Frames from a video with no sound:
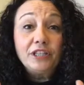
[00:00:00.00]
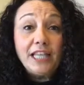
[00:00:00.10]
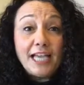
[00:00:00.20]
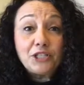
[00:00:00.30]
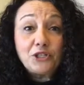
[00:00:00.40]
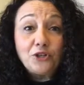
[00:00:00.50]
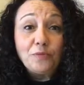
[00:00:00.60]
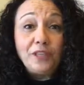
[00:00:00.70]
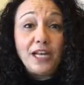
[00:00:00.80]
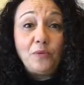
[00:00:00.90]
the last
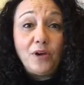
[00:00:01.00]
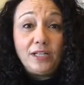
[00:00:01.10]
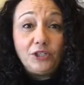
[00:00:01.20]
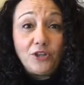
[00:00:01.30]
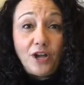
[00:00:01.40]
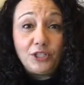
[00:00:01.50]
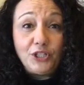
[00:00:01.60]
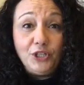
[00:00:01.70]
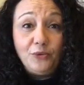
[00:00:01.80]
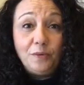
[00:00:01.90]
term that I want to talk
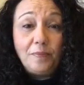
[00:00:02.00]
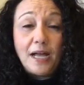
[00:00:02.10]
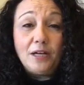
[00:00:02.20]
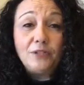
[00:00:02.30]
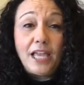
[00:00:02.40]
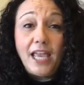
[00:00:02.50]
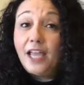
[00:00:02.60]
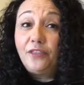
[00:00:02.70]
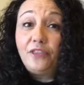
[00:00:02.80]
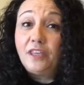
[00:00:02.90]
to you about,
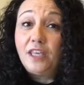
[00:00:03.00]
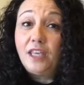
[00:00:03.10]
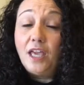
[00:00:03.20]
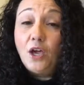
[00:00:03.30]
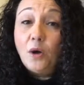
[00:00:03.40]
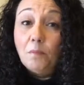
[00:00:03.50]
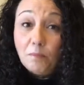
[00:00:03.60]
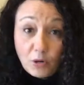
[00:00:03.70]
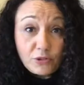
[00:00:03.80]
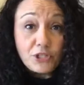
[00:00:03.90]
and the
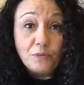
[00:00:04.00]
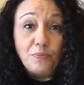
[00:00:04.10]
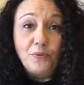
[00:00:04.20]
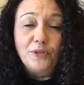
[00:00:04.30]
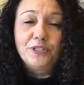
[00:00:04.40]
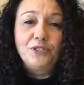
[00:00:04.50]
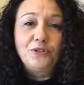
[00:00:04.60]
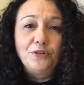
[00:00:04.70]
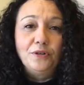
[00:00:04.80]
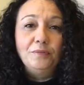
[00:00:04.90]
most important
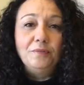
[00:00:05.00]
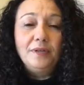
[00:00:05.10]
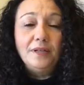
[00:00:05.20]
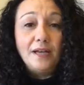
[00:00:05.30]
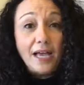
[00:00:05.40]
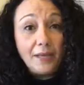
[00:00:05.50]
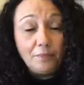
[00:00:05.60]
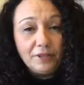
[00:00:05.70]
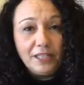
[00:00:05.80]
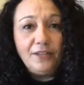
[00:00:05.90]
term, I
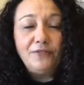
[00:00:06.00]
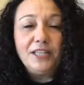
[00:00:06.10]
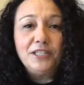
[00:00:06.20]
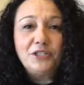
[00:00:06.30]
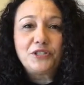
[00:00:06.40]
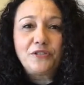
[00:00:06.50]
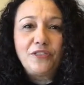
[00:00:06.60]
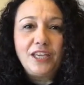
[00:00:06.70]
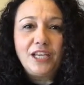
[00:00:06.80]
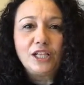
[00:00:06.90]
believe, is
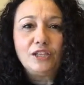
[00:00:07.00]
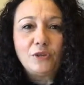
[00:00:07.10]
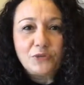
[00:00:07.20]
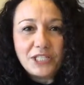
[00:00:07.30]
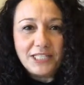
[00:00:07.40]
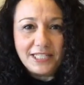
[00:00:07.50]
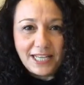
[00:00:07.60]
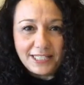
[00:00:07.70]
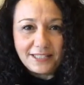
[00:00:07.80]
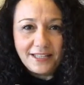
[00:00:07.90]
the closing
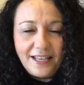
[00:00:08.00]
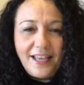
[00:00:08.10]
date.